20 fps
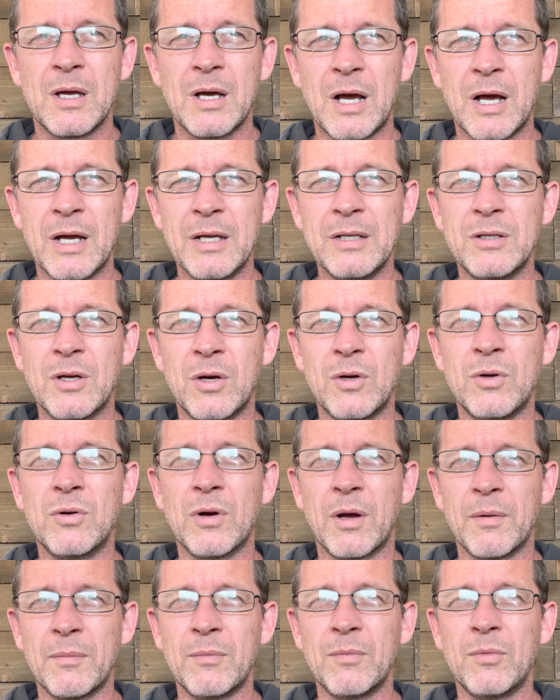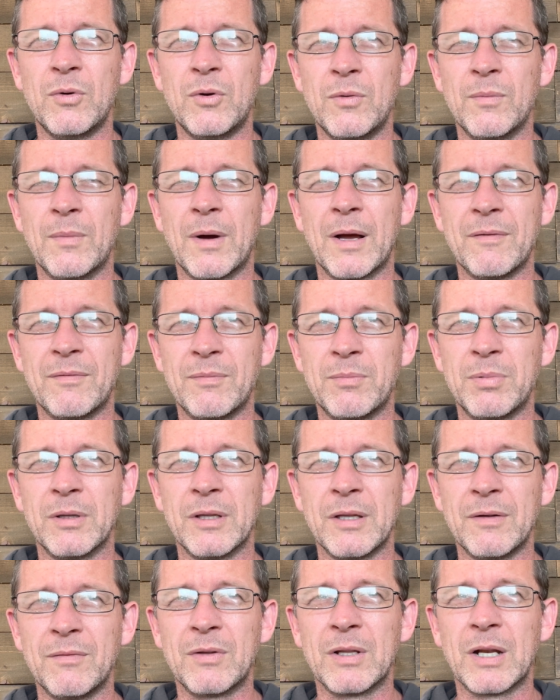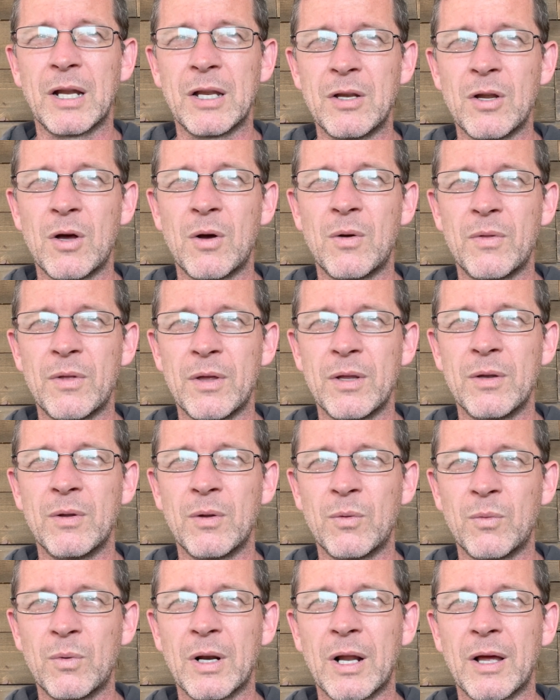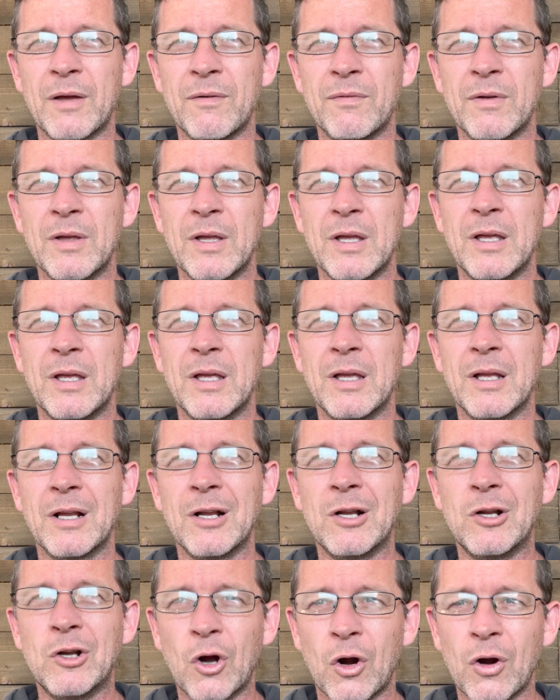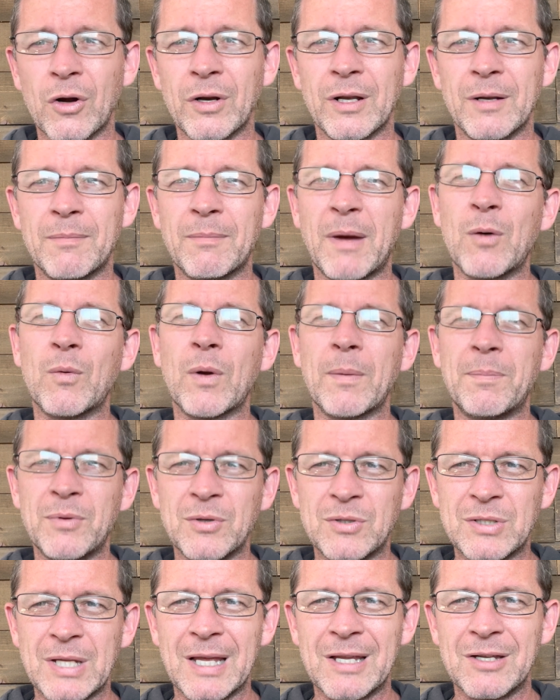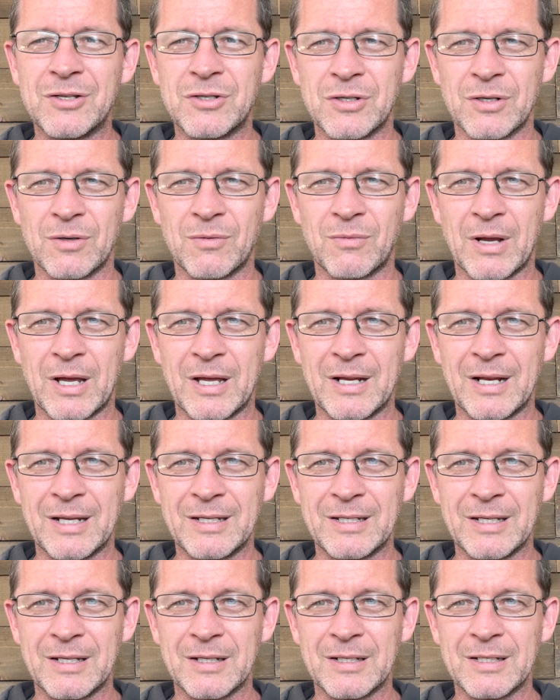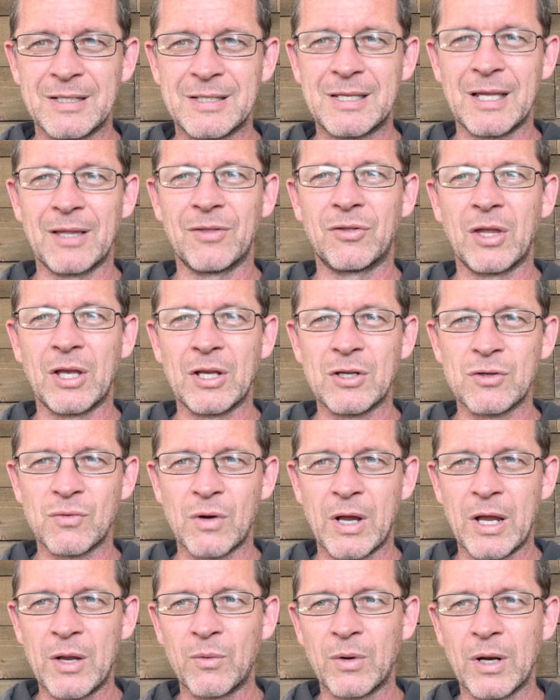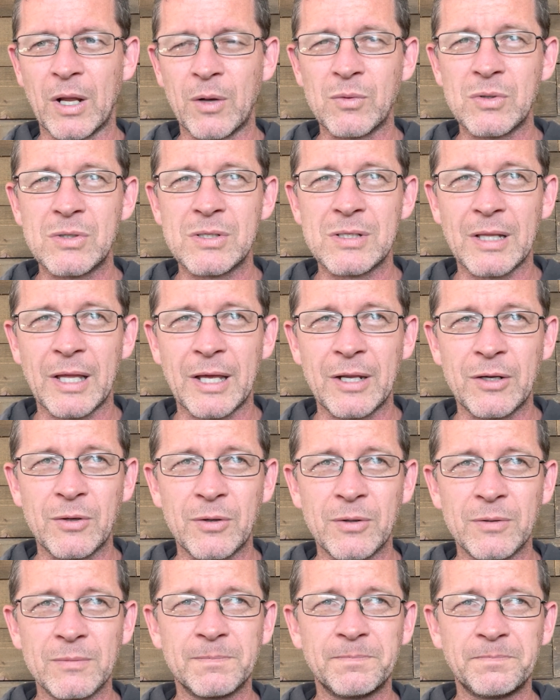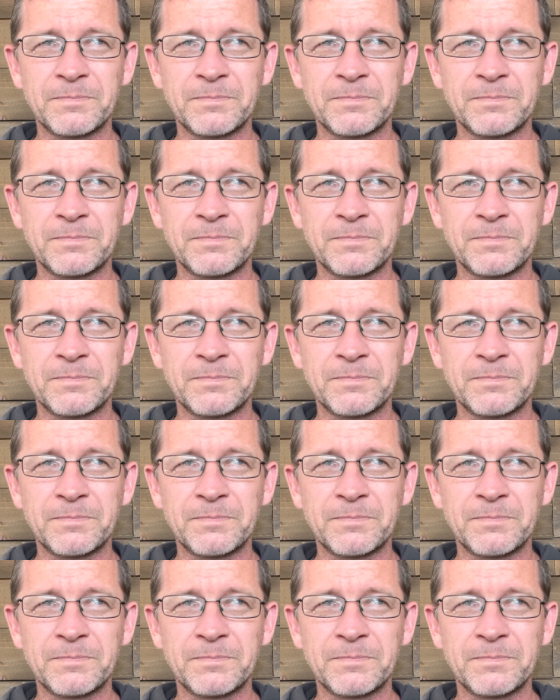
whom I've believed, and I know that what I've guarded, my reputation, right? I didn't set things right when I was slandered.